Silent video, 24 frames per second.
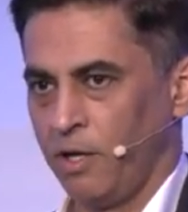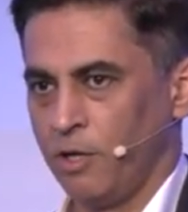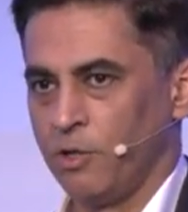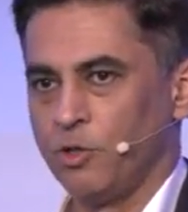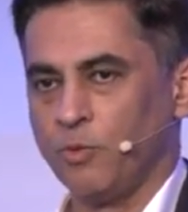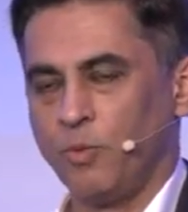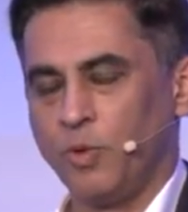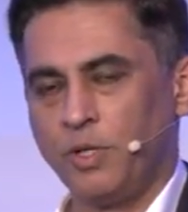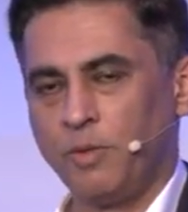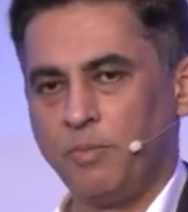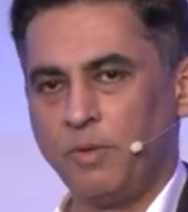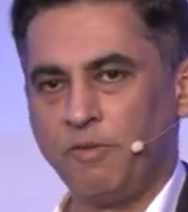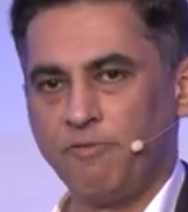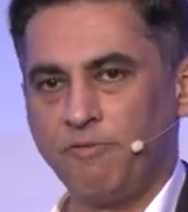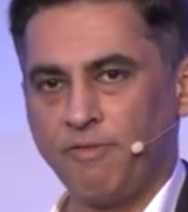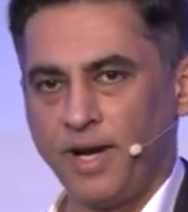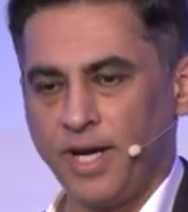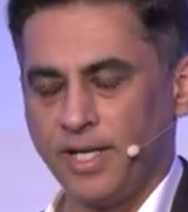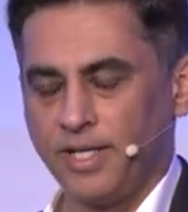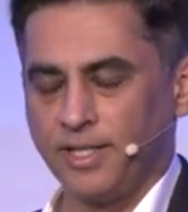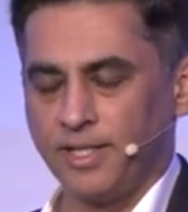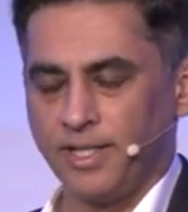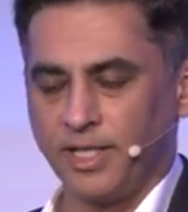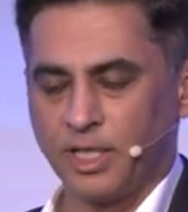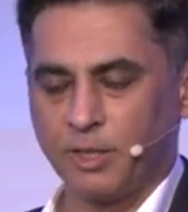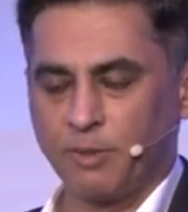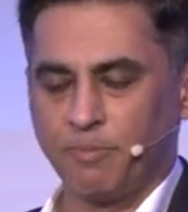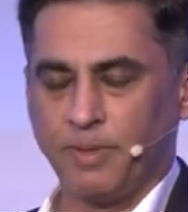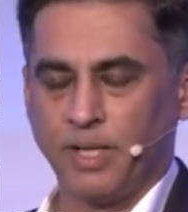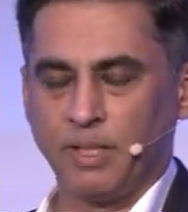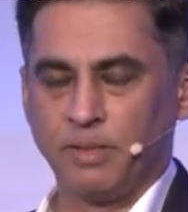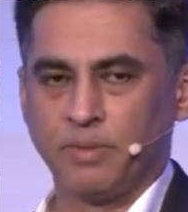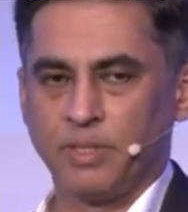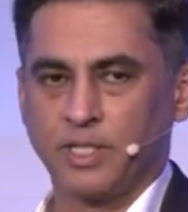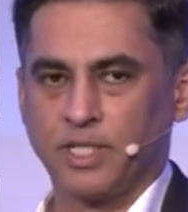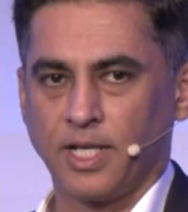So what do we find in
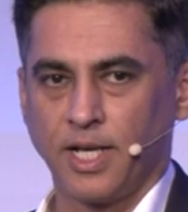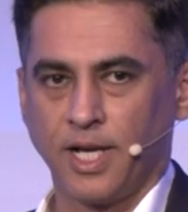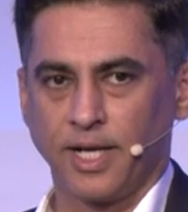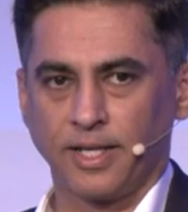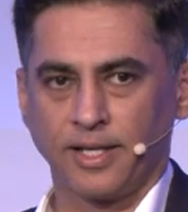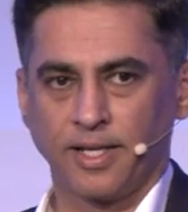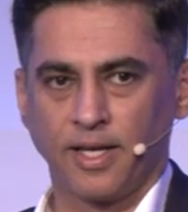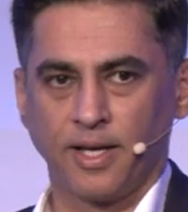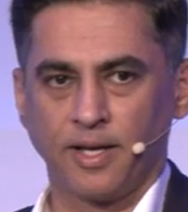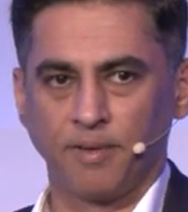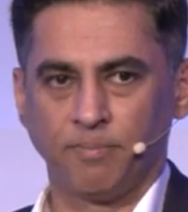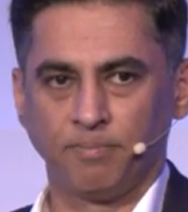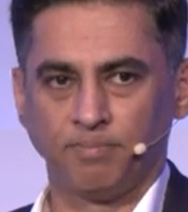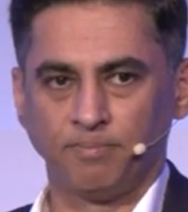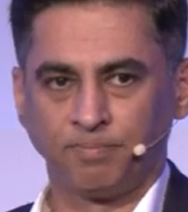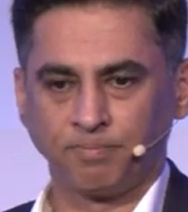experiments like that?